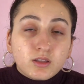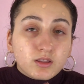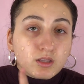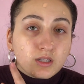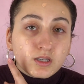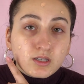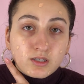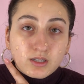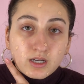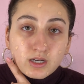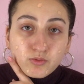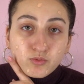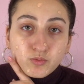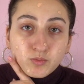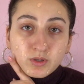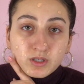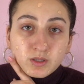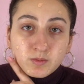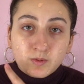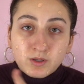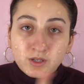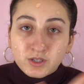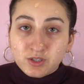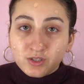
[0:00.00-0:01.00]
This side will be
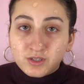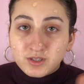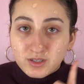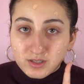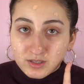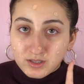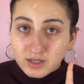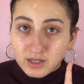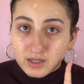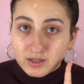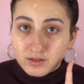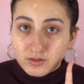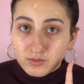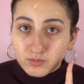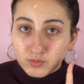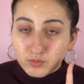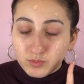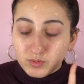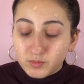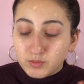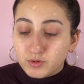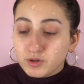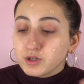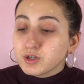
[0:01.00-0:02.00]
sponge, this side will
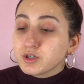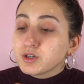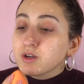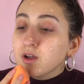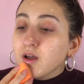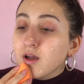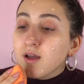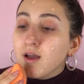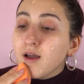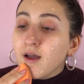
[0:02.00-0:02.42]
be brush.